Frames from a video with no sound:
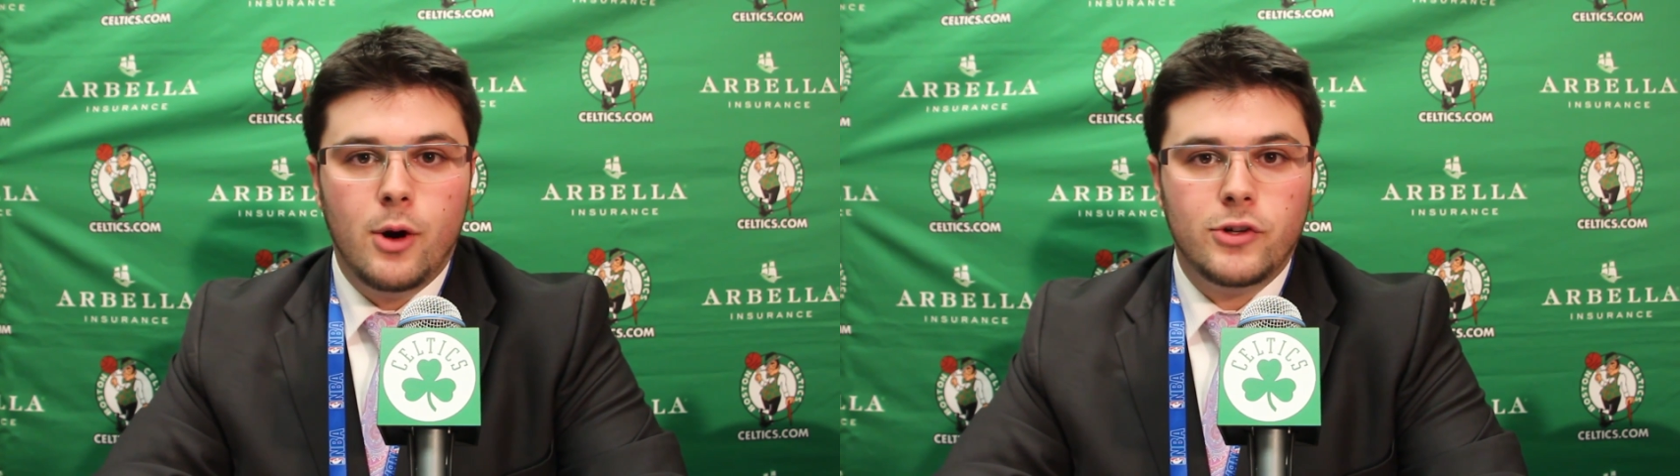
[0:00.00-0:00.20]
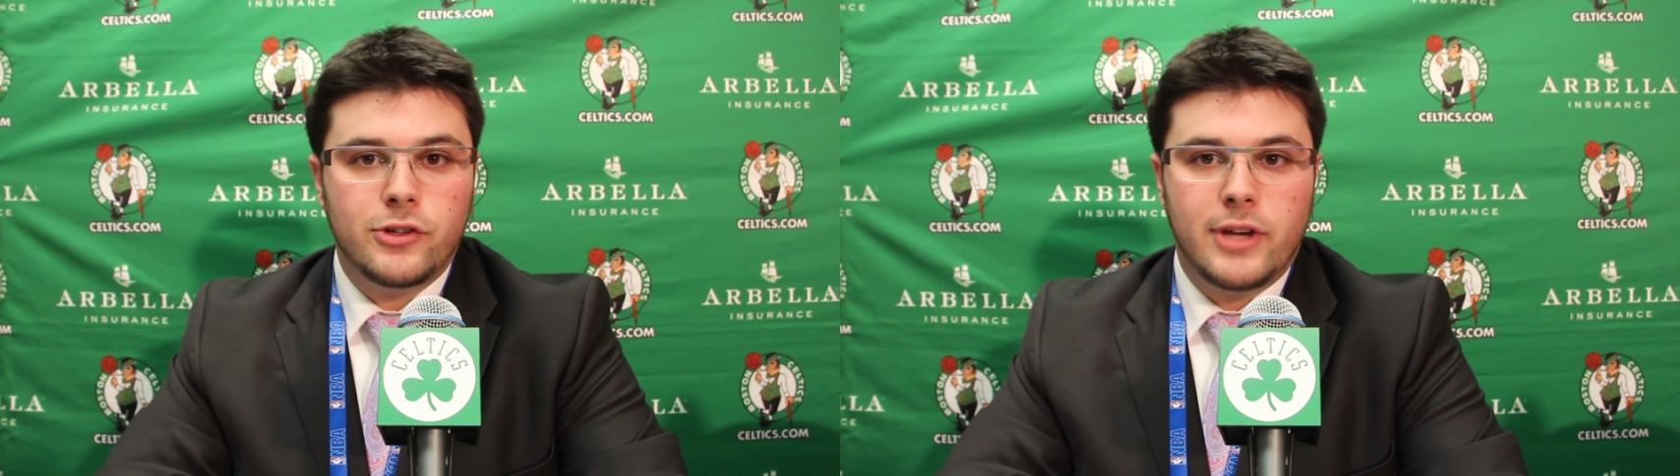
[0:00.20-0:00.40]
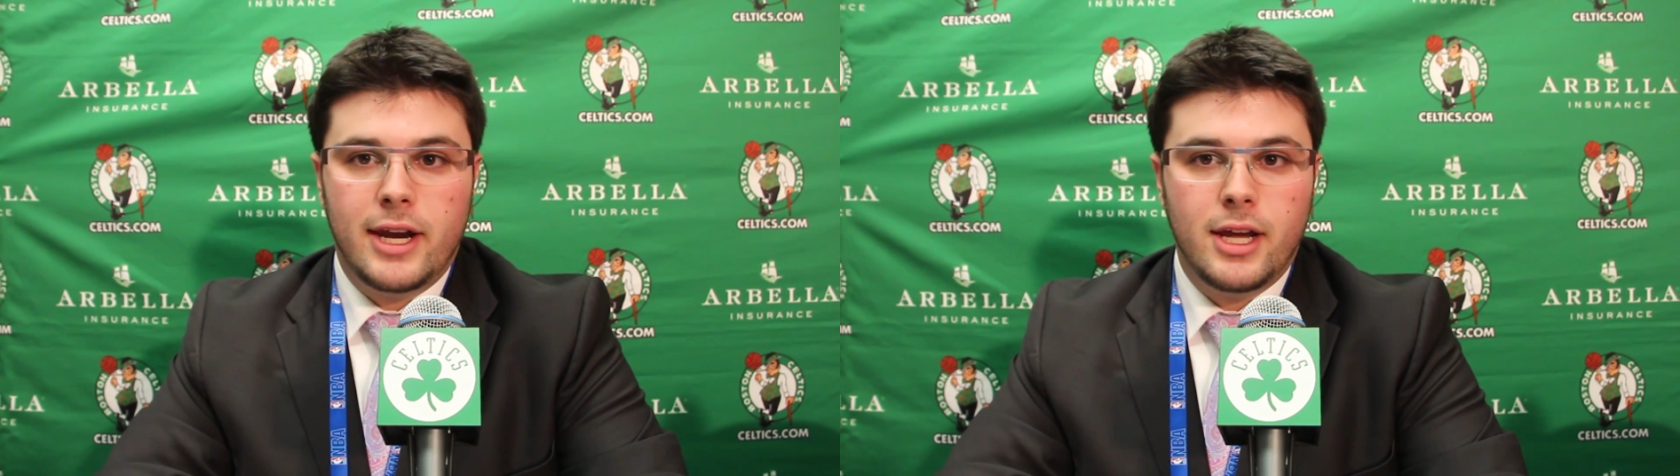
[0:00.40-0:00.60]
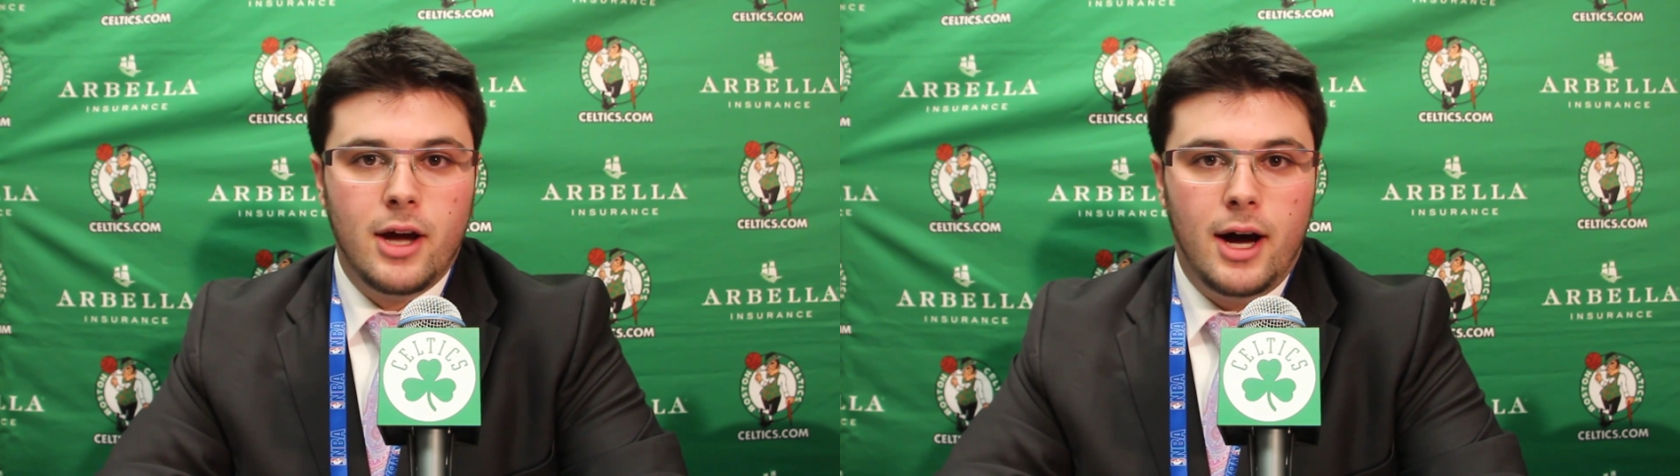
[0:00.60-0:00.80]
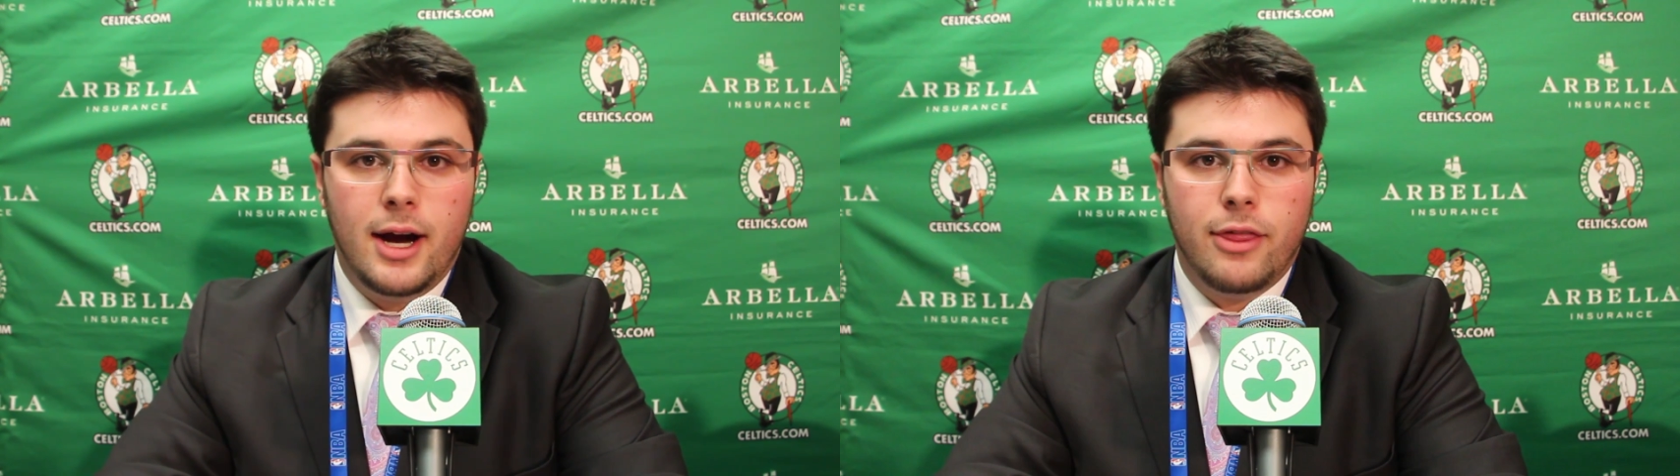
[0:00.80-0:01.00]
or just getting
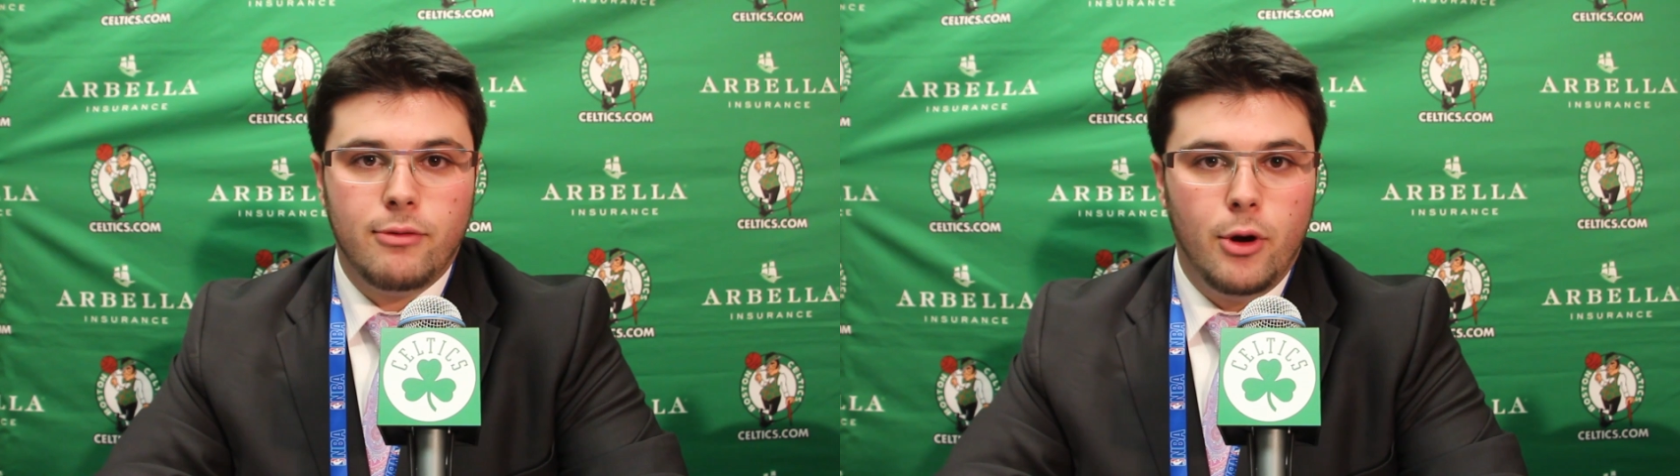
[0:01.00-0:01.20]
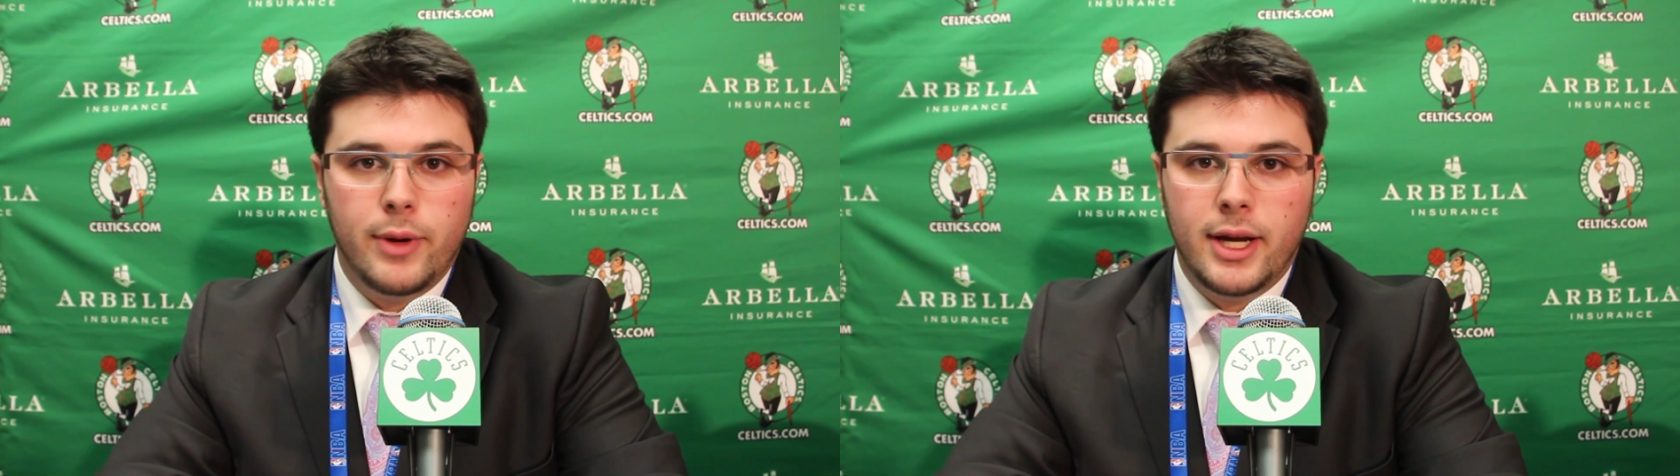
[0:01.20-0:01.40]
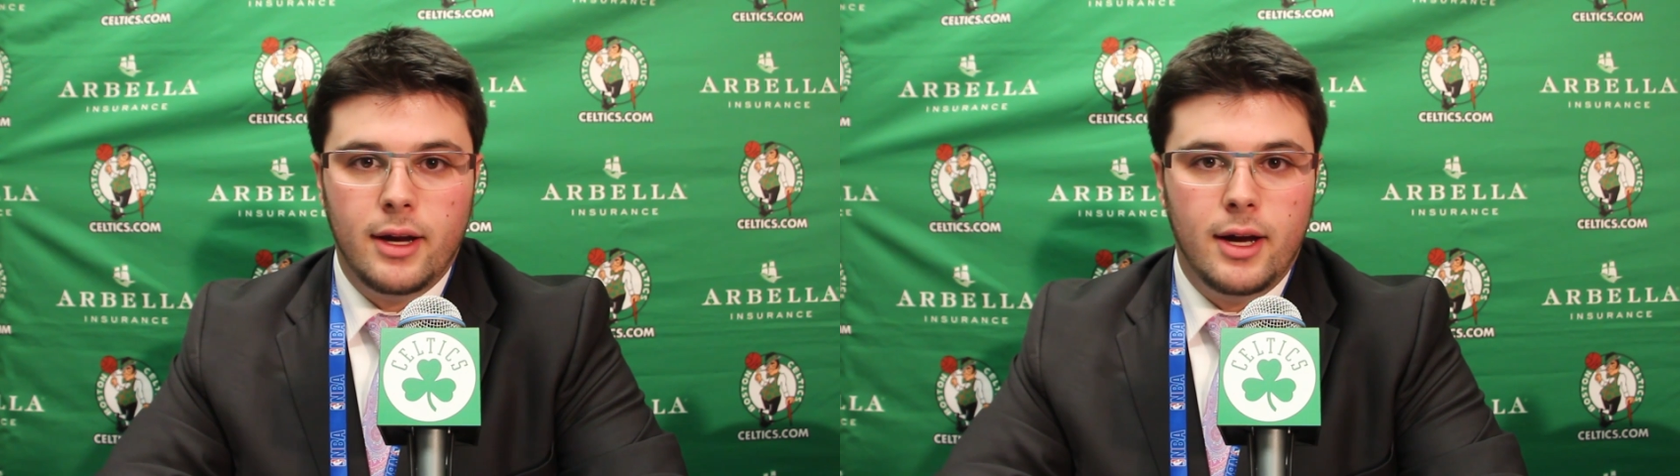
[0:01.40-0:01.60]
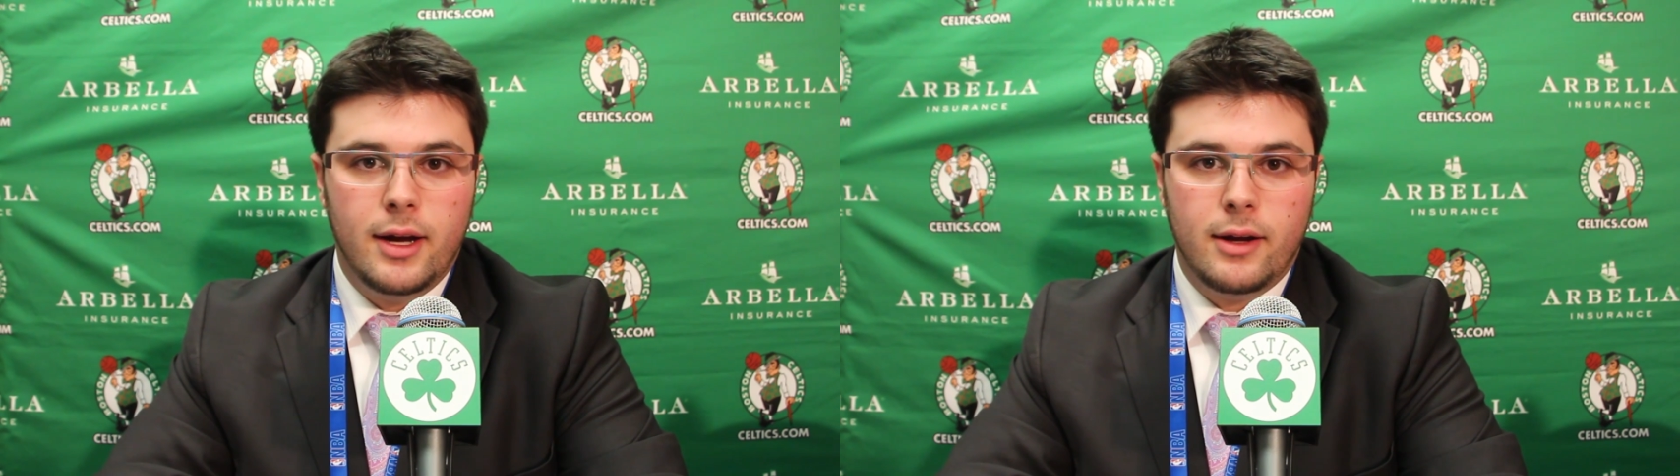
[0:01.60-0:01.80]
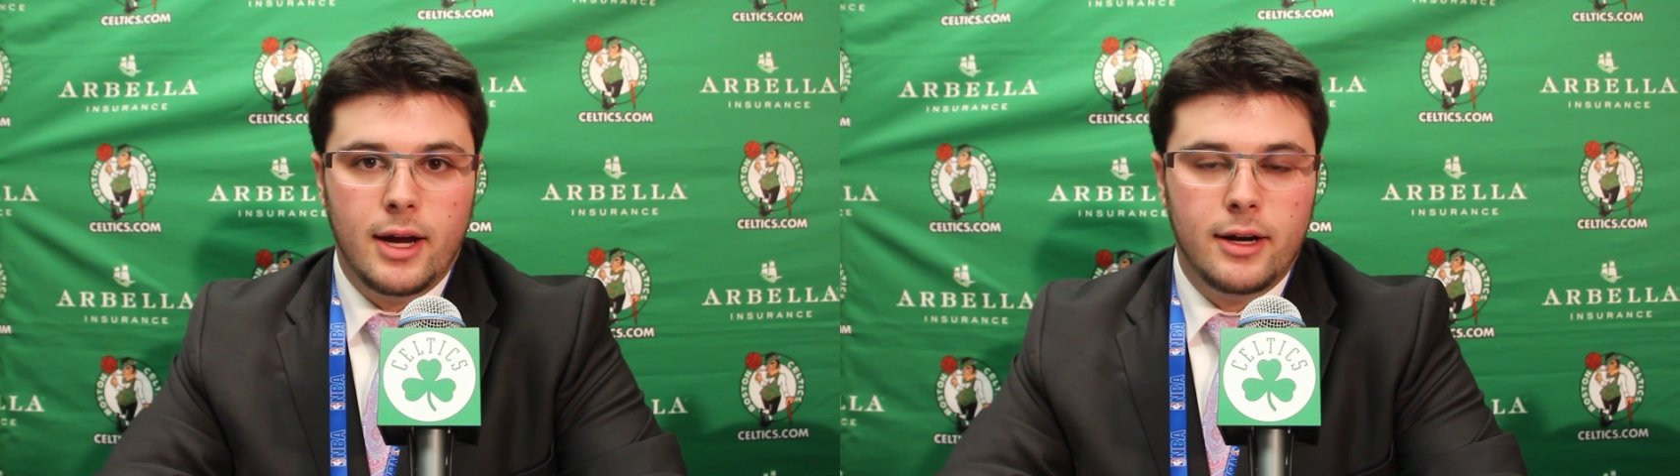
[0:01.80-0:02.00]
caught throwing uh,